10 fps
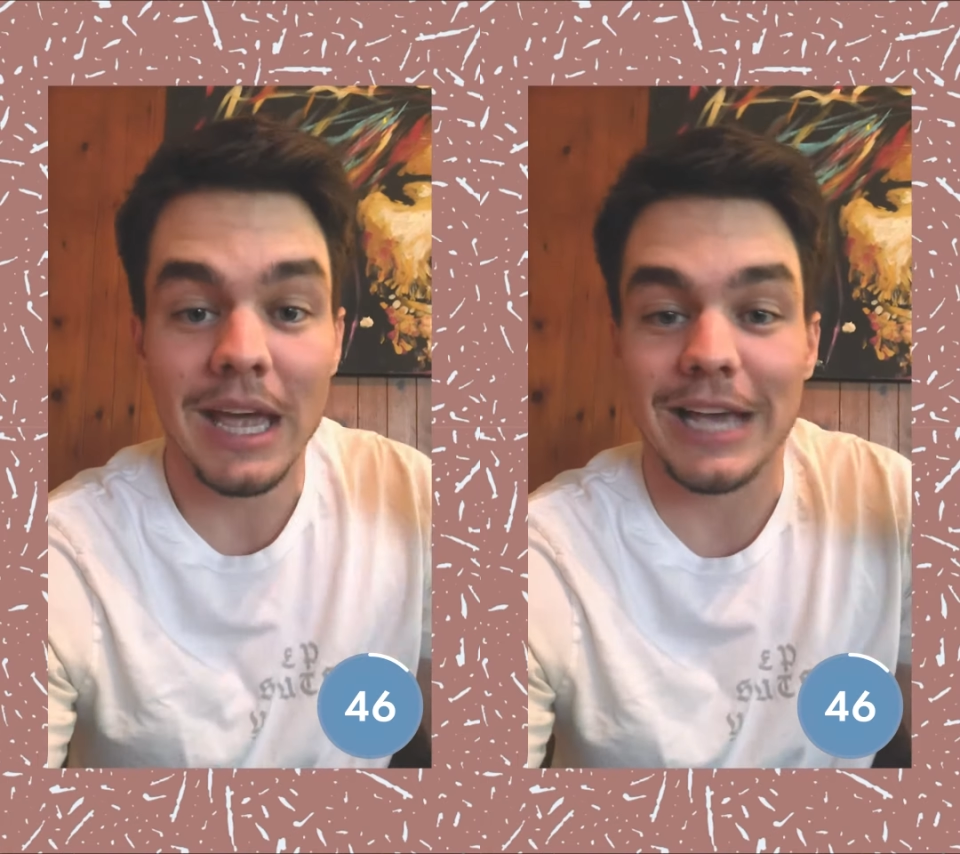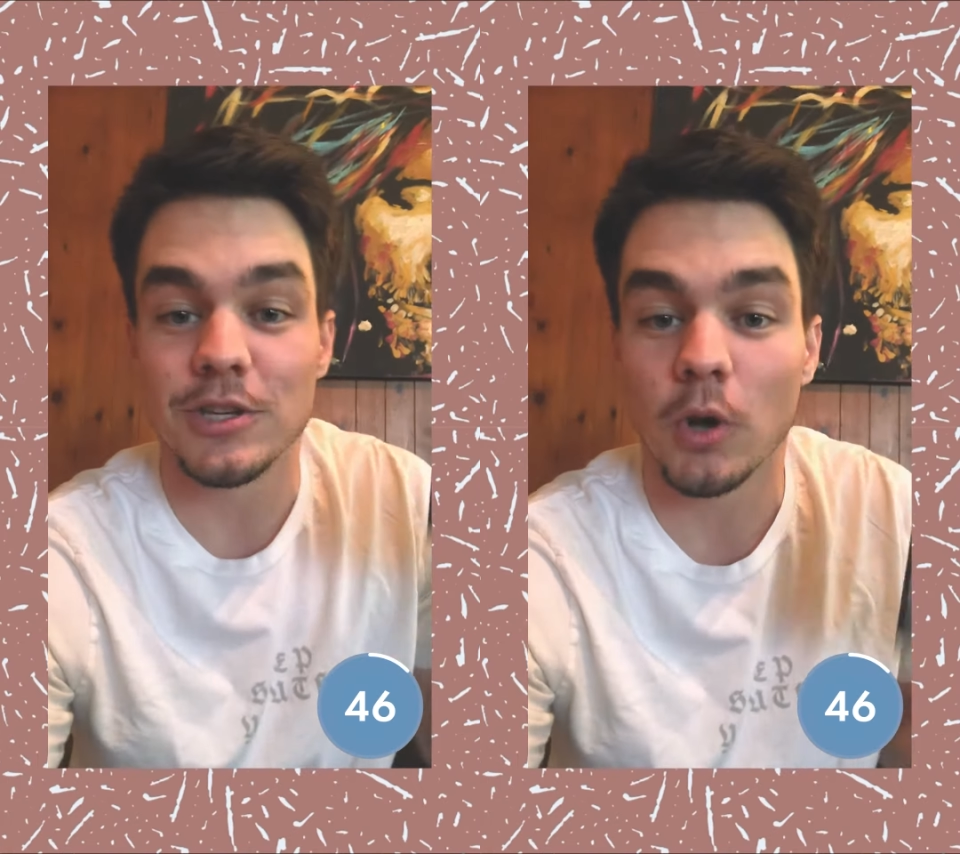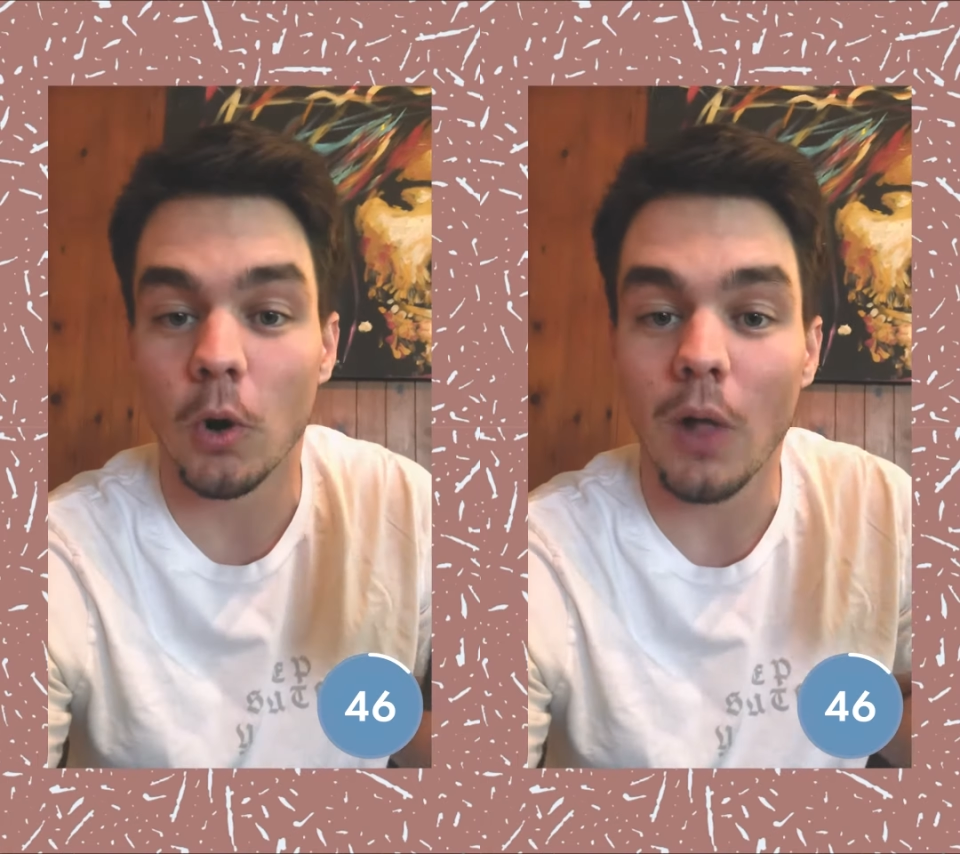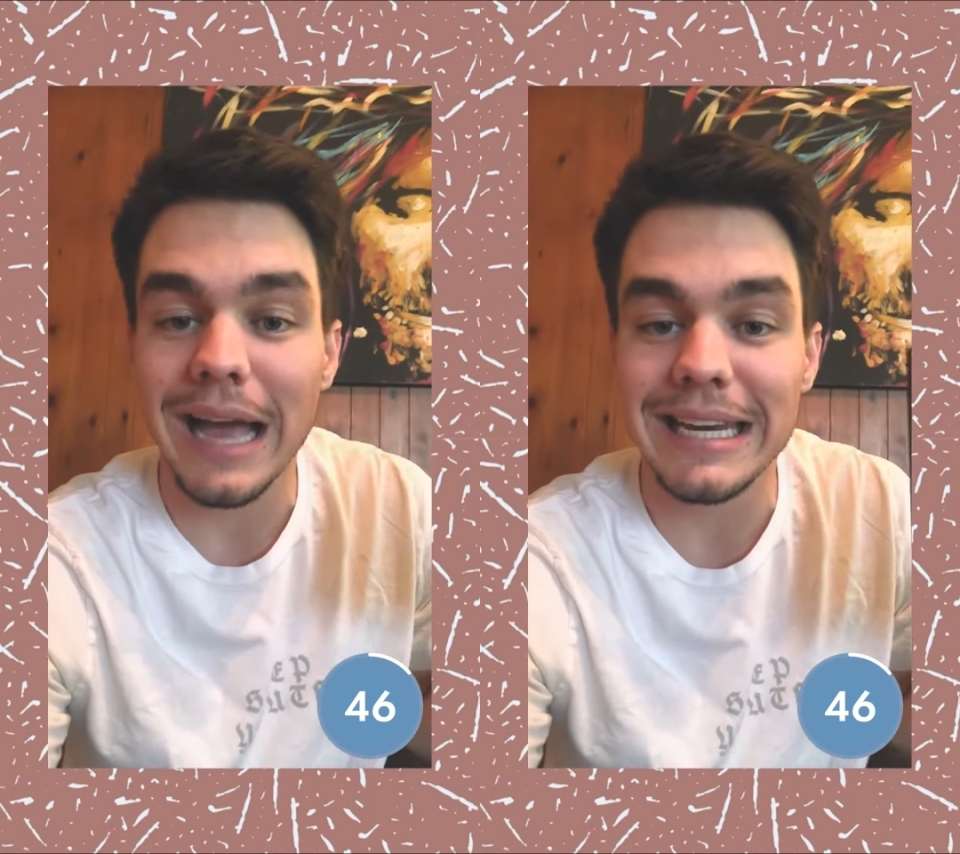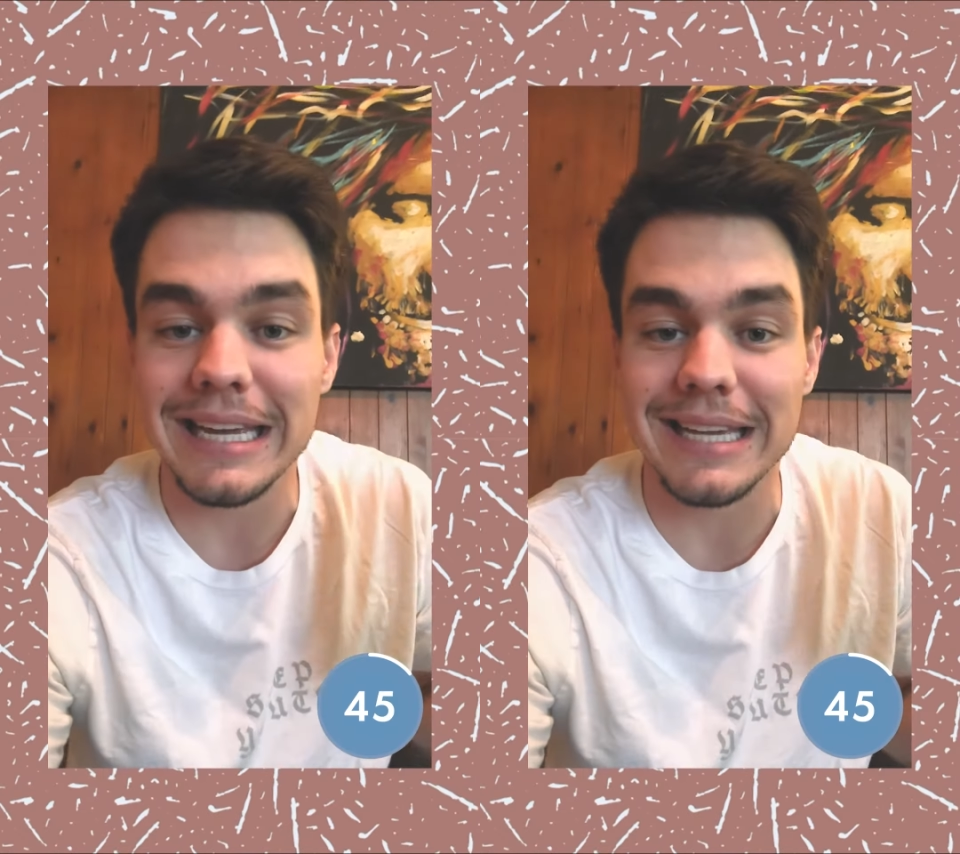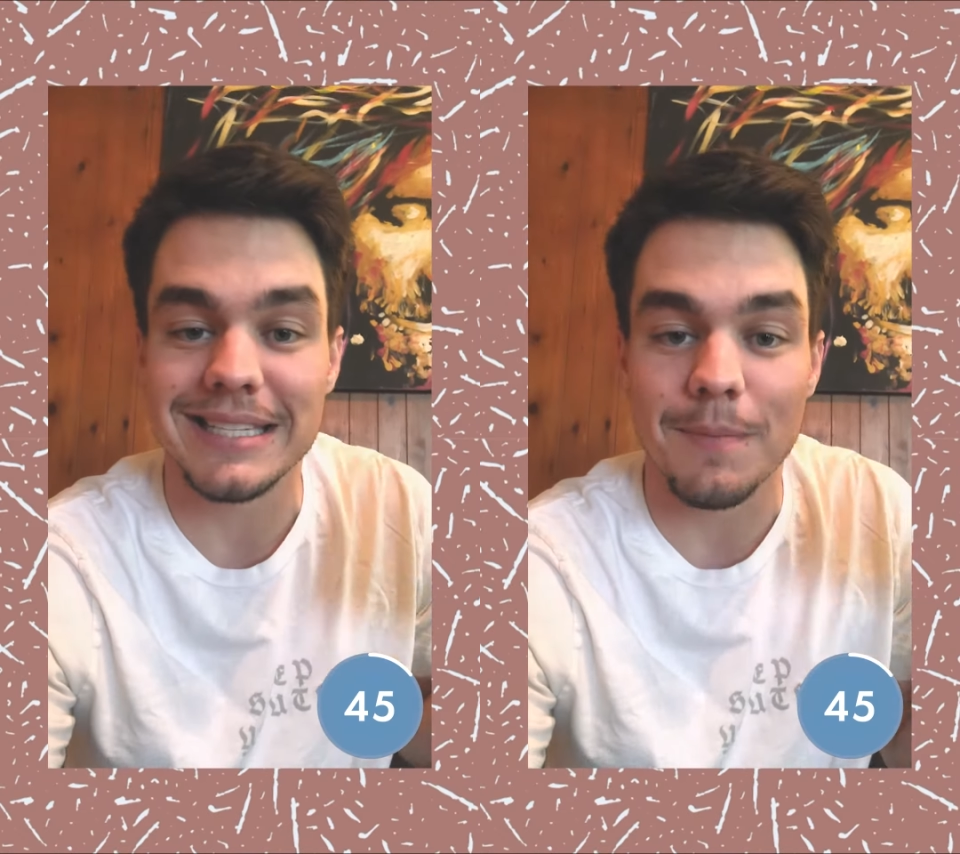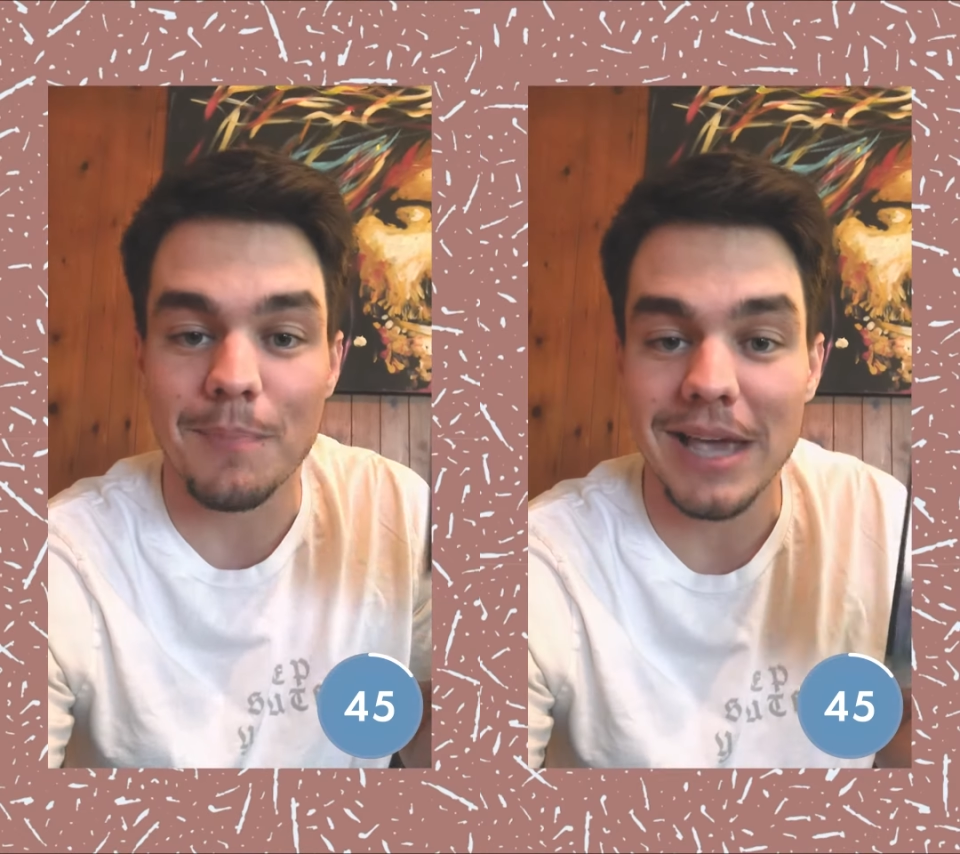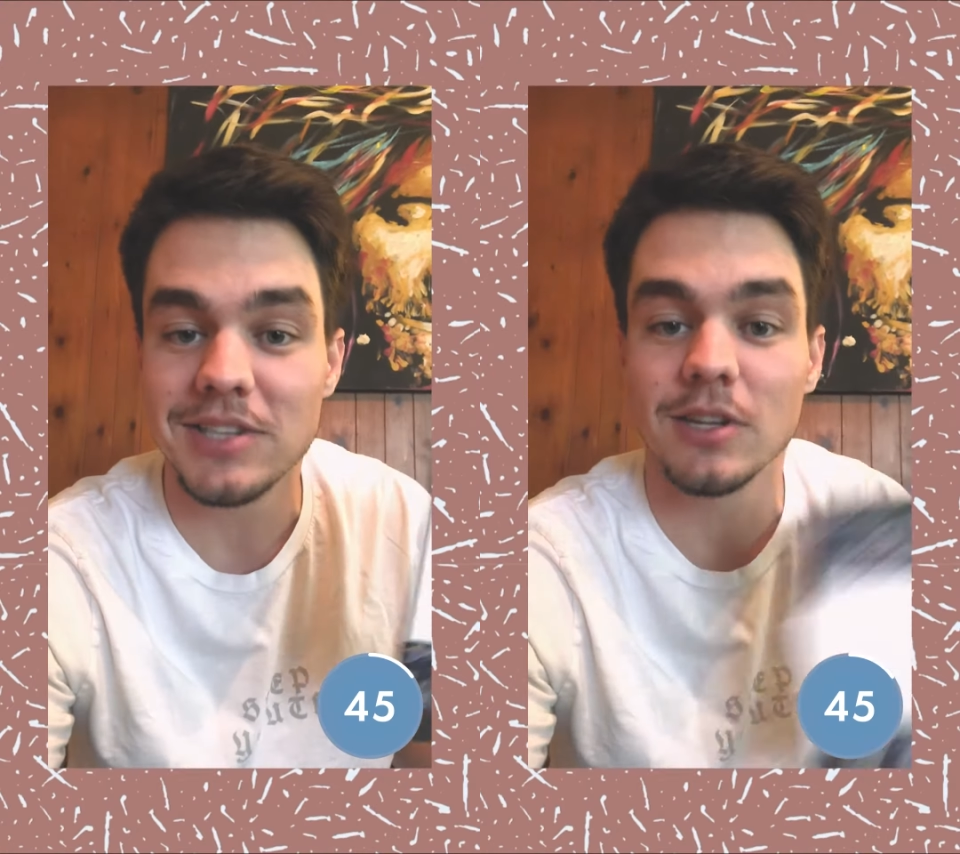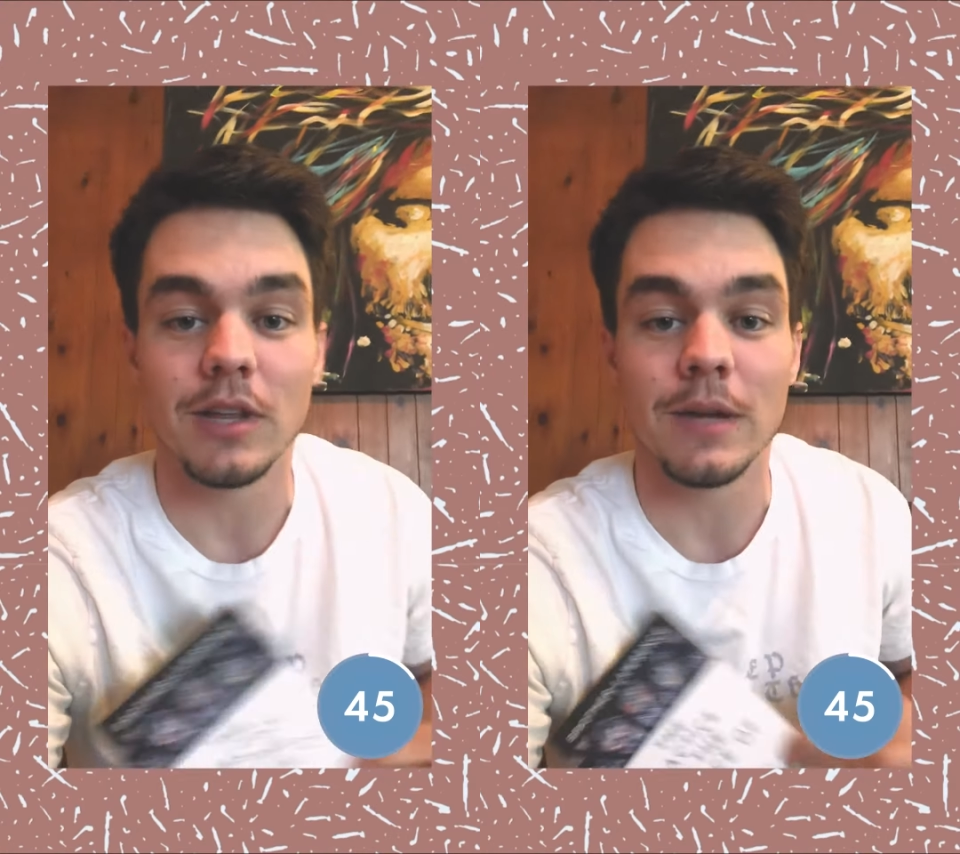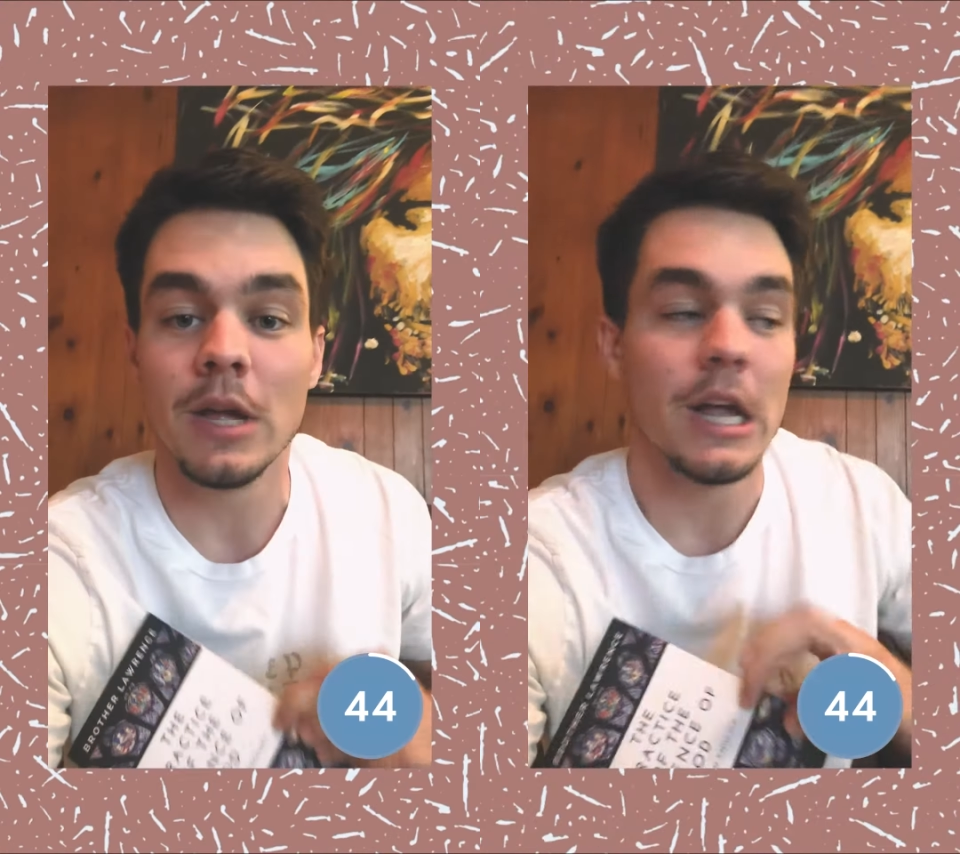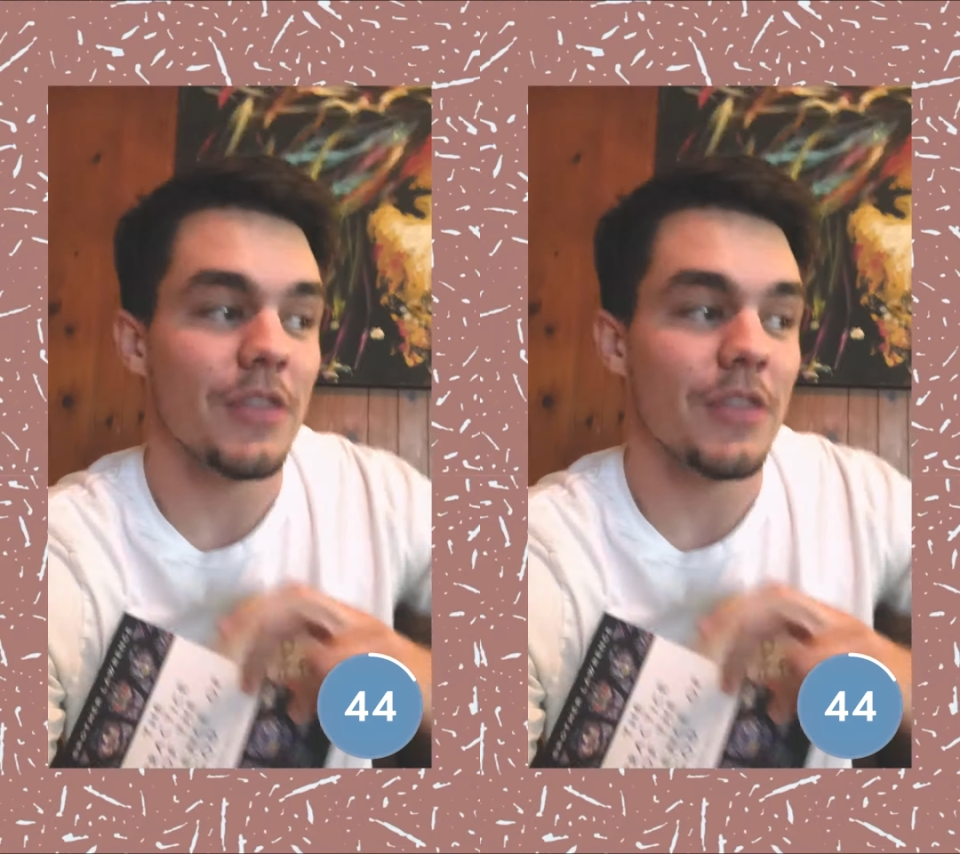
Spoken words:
His whole idea is that basically